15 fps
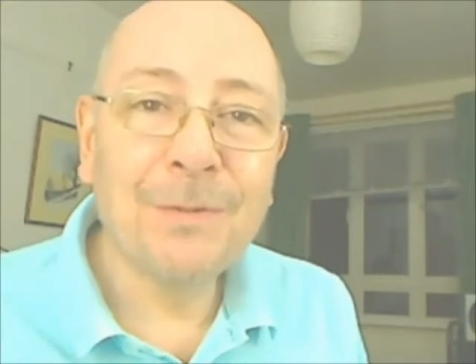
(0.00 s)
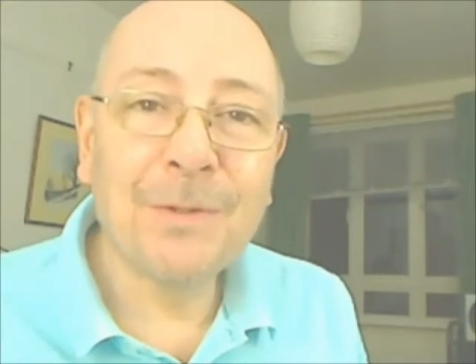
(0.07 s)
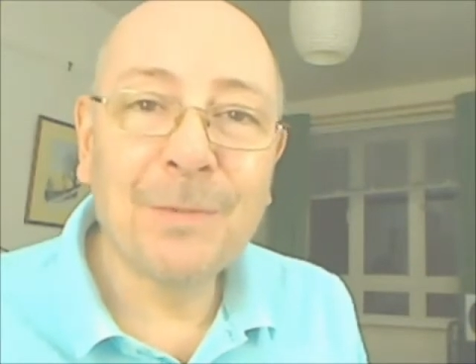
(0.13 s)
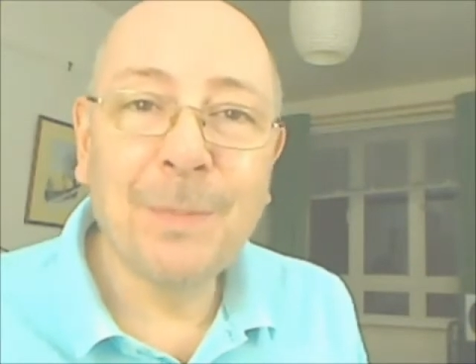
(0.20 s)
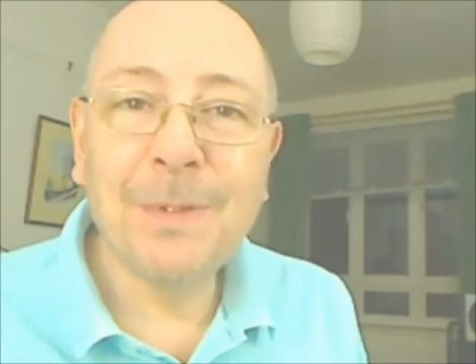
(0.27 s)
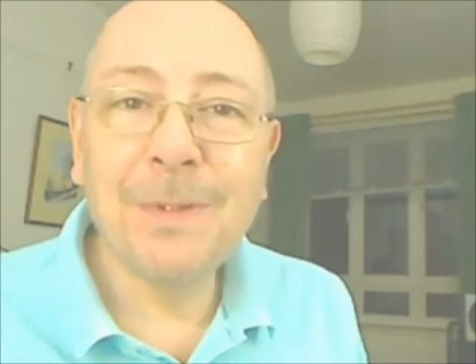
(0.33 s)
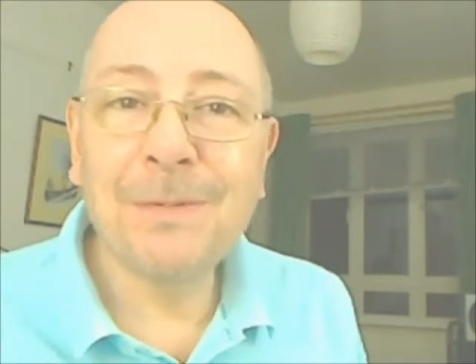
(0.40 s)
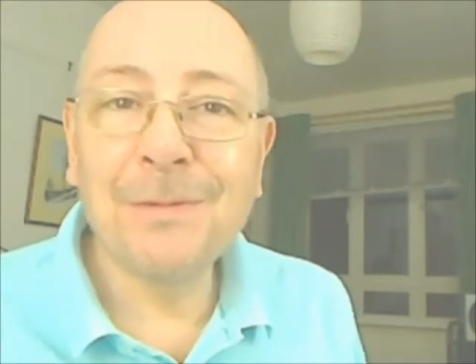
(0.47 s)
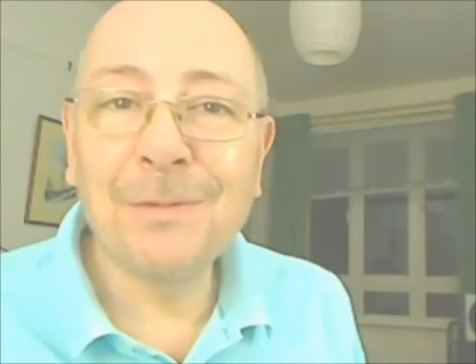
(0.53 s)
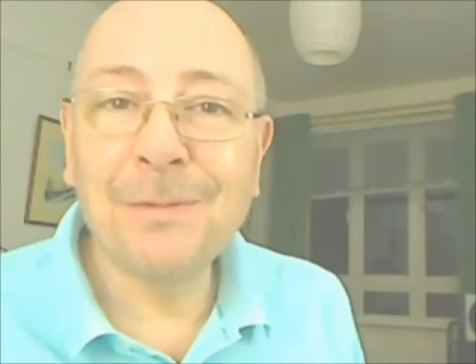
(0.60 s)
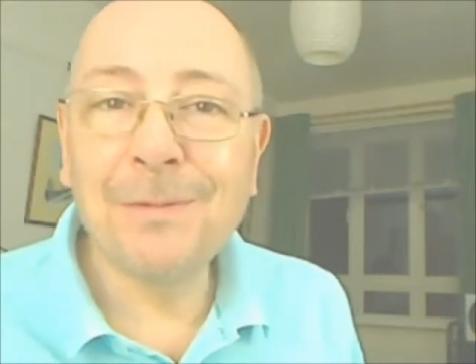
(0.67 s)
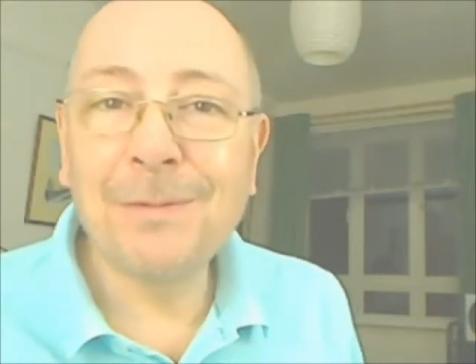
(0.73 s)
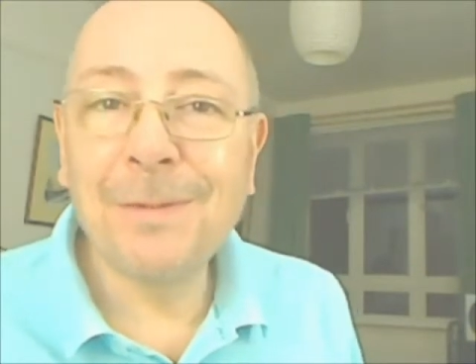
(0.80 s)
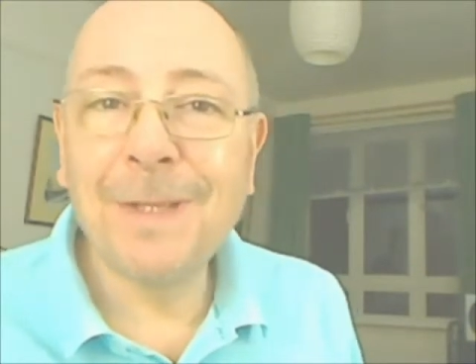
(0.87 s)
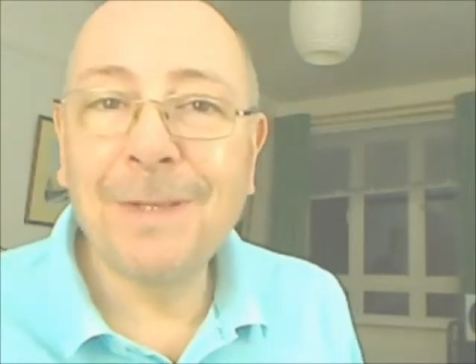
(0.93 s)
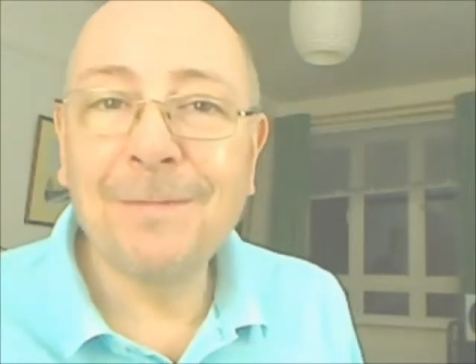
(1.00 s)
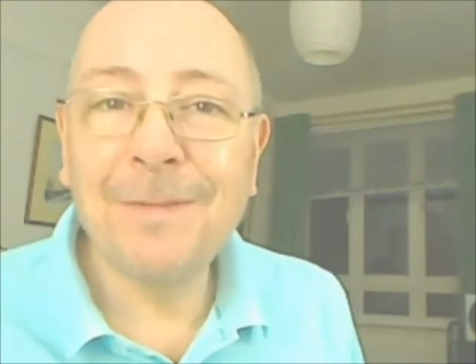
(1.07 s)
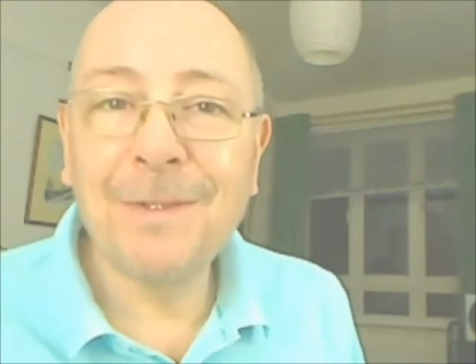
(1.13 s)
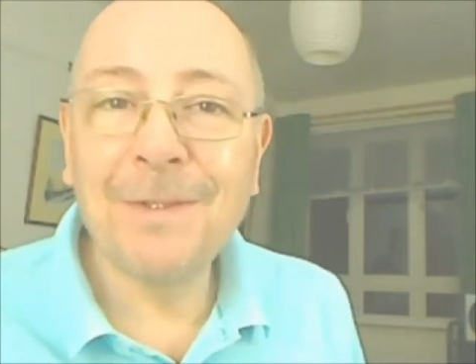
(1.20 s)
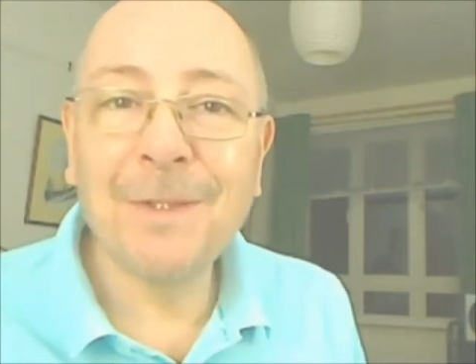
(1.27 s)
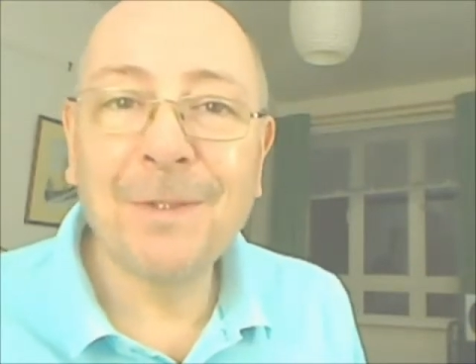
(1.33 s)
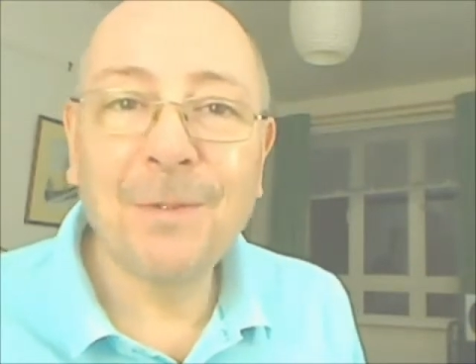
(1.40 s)
spiritual, and
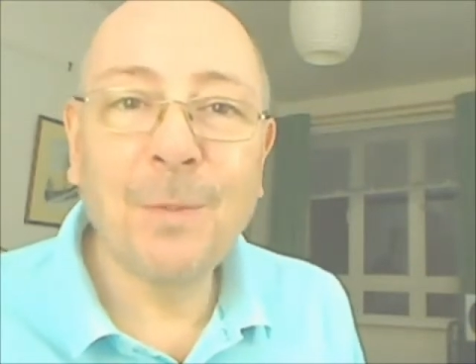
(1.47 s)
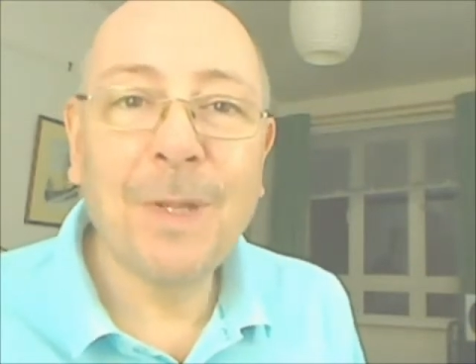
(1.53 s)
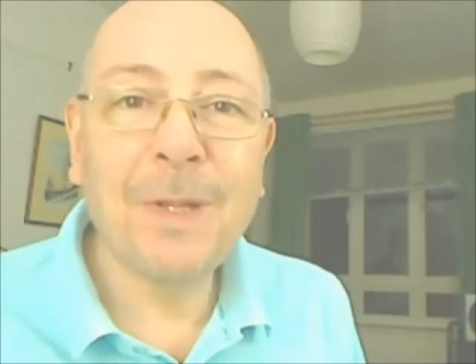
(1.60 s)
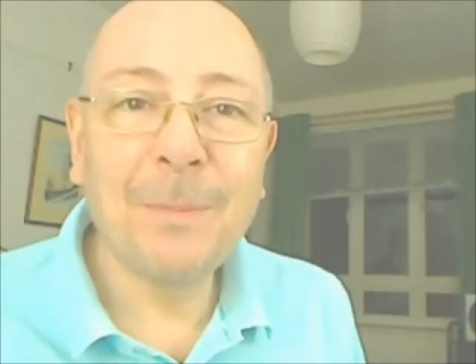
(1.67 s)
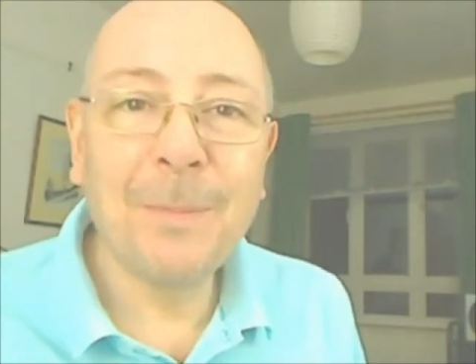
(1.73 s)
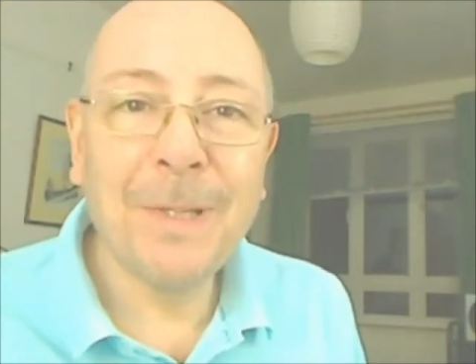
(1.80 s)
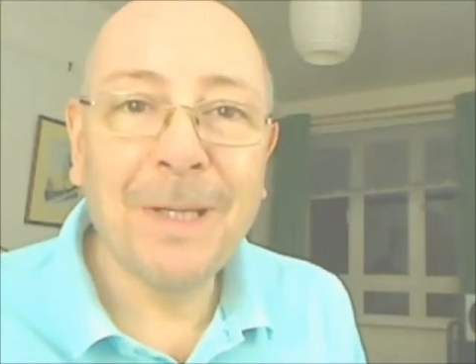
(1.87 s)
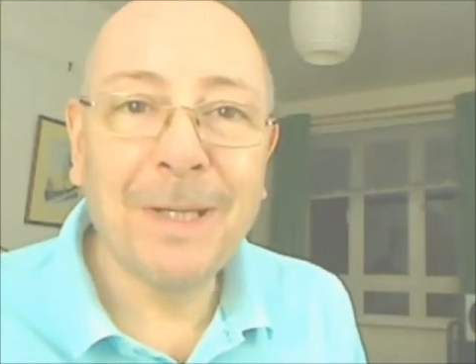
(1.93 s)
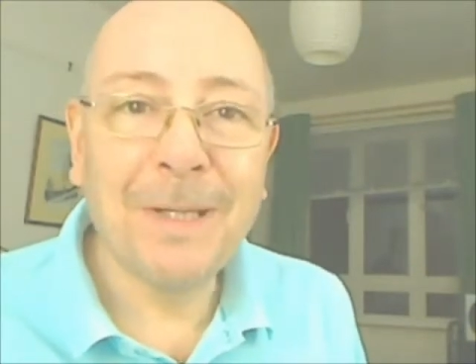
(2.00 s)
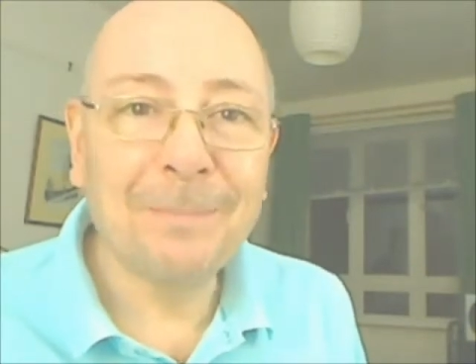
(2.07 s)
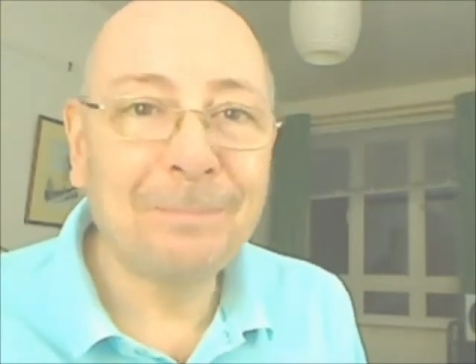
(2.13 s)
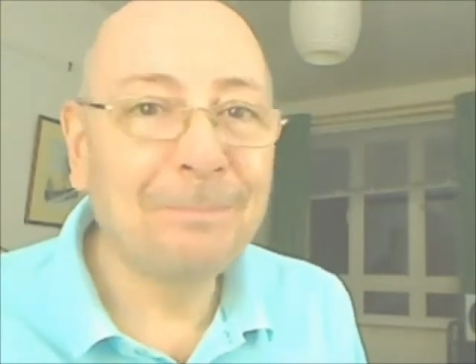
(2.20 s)
physical well-being.